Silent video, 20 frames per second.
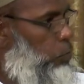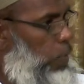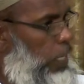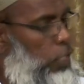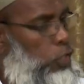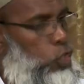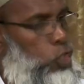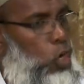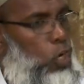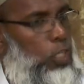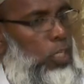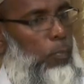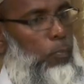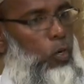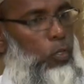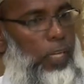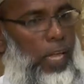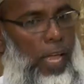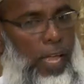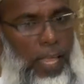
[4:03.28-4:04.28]
when you talk
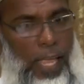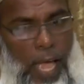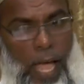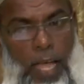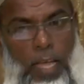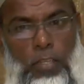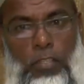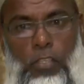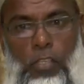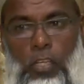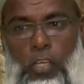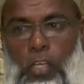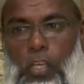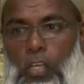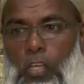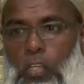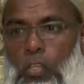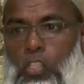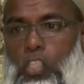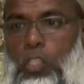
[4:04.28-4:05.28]
about haya,
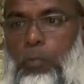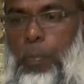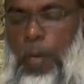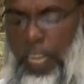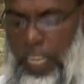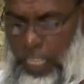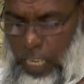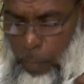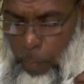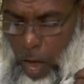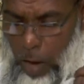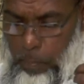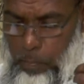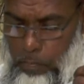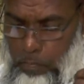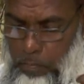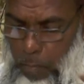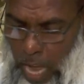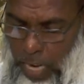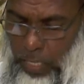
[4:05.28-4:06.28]
you're speaking about
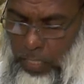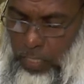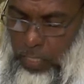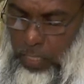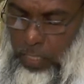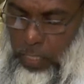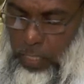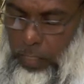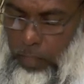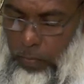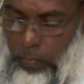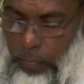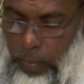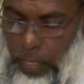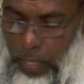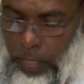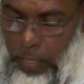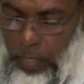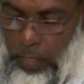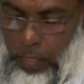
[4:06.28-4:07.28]
modesty.
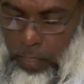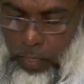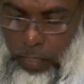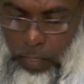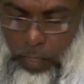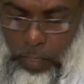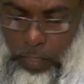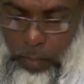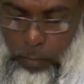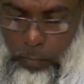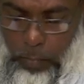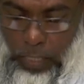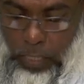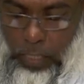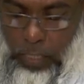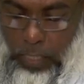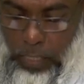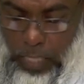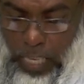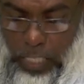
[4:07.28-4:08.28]

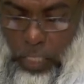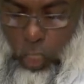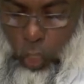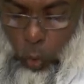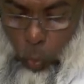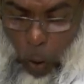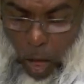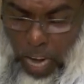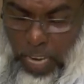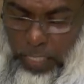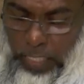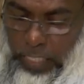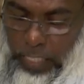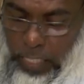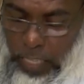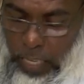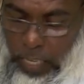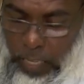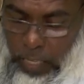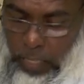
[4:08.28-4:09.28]
But this
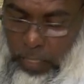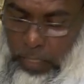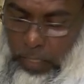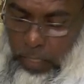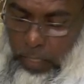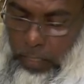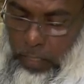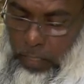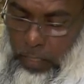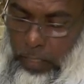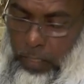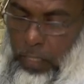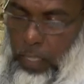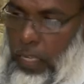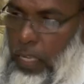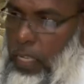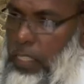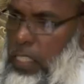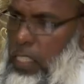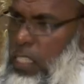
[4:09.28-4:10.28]
quality
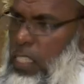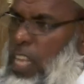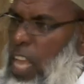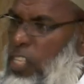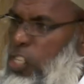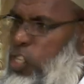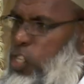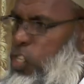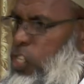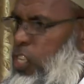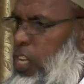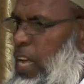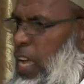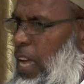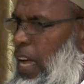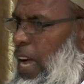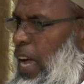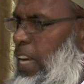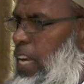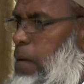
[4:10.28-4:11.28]
is such
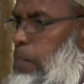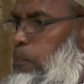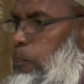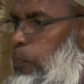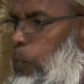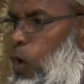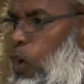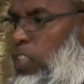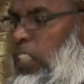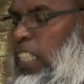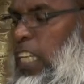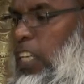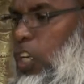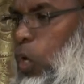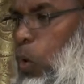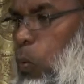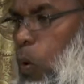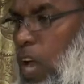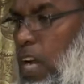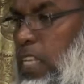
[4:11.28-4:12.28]
an important
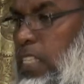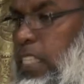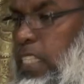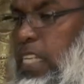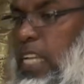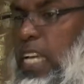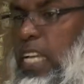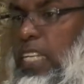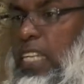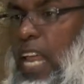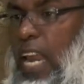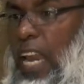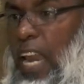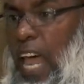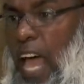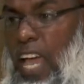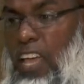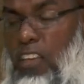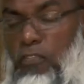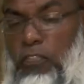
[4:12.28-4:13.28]
quality in the
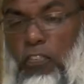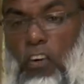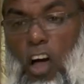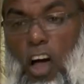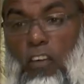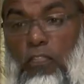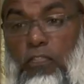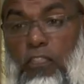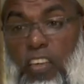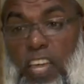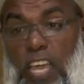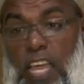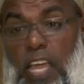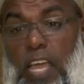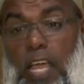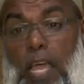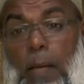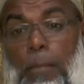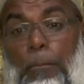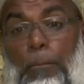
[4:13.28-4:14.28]
life of
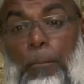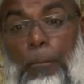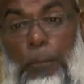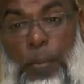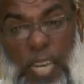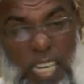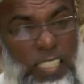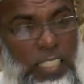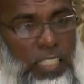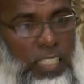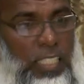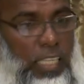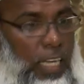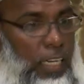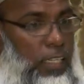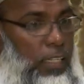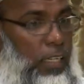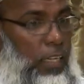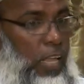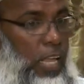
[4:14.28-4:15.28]
a
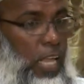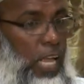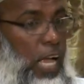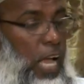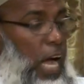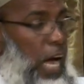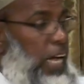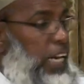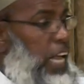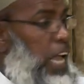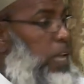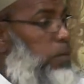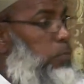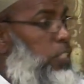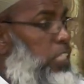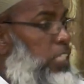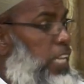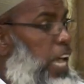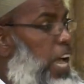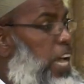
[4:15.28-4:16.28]
person, and I am
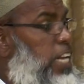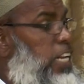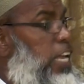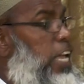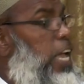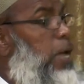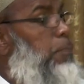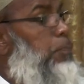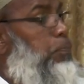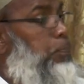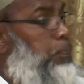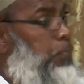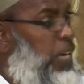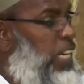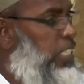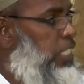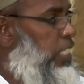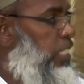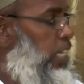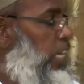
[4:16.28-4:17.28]
saying a
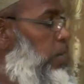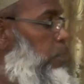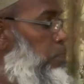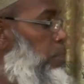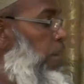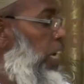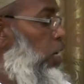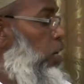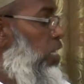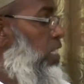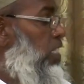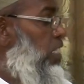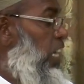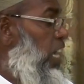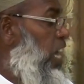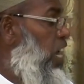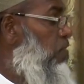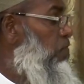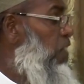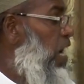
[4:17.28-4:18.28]
person because
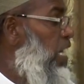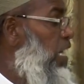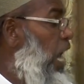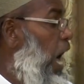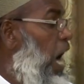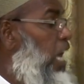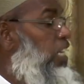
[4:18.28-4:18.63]
even a